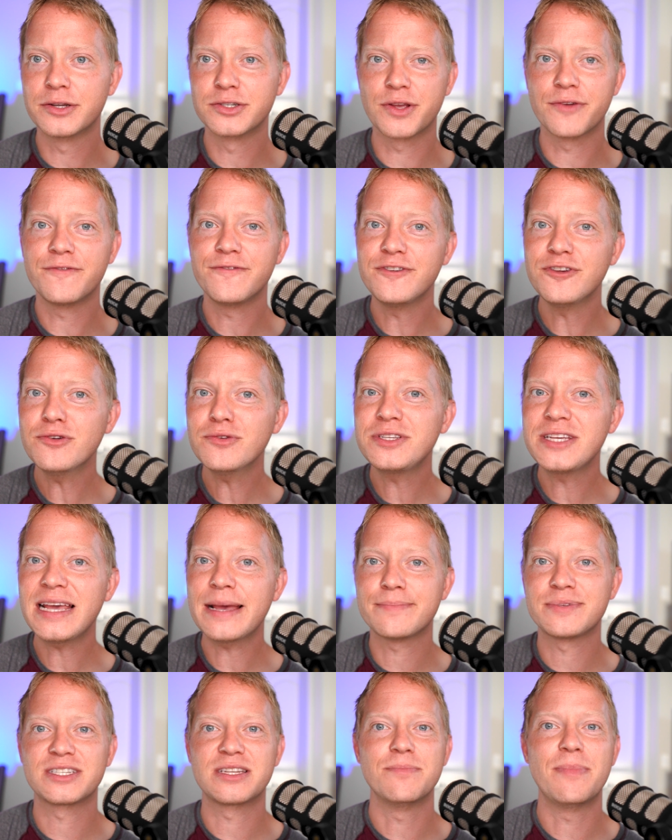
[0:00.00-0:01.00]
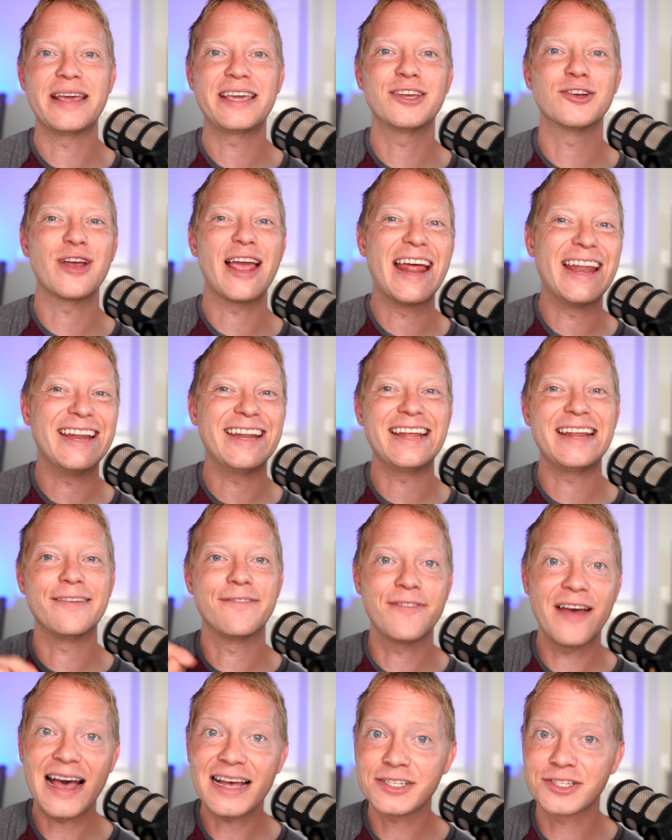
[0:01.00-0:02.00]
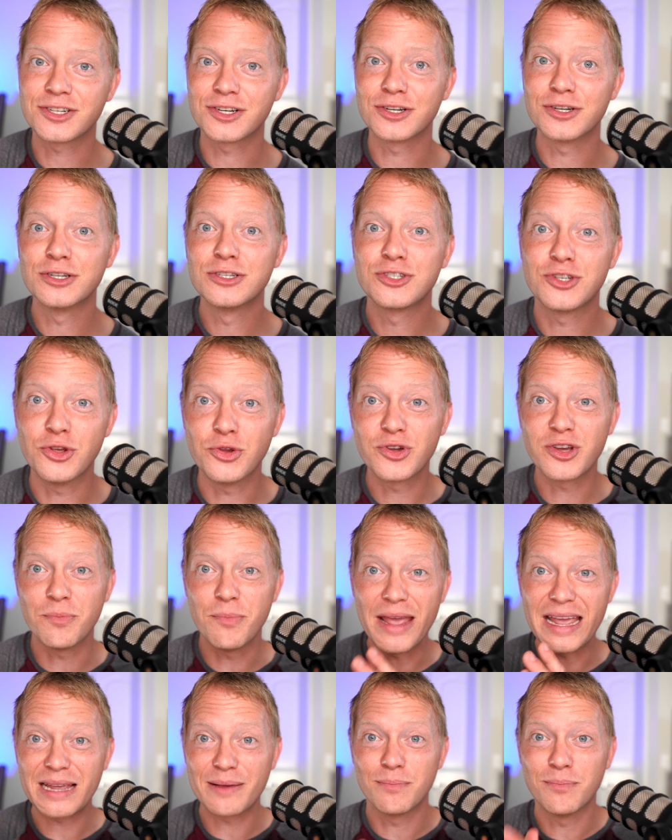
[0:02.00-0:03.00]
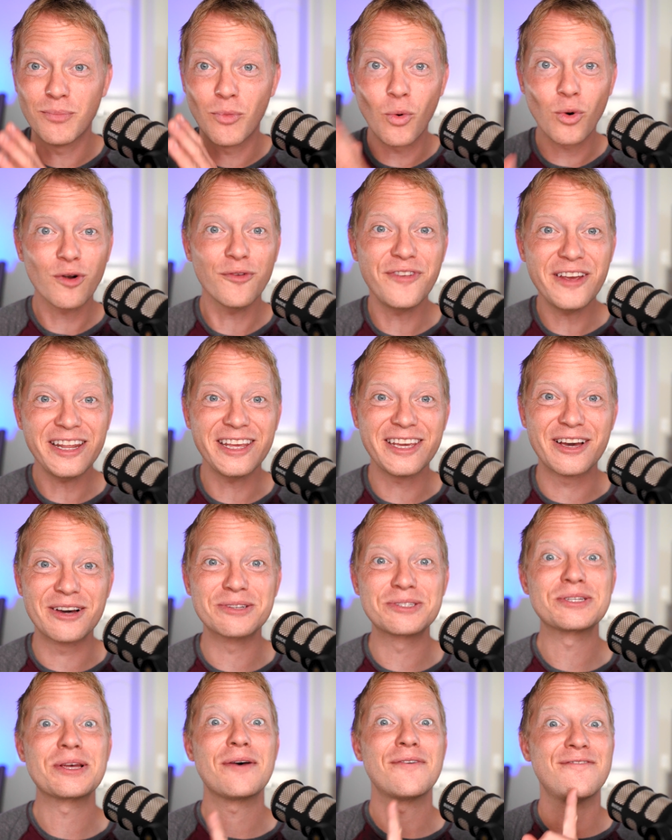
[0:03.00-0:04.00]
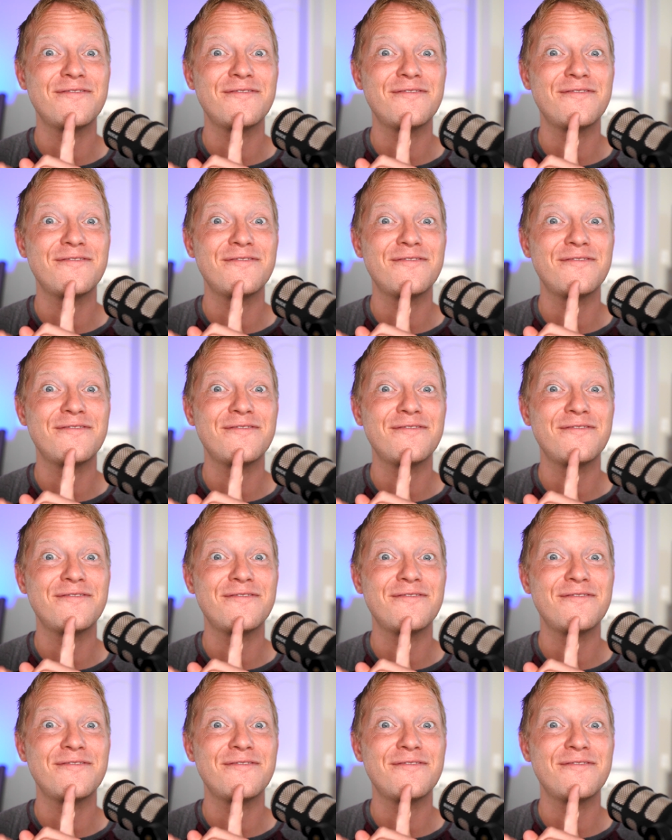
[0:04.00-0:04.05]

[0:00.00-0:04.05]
there's a few tips to make your editing faster so you can make more videos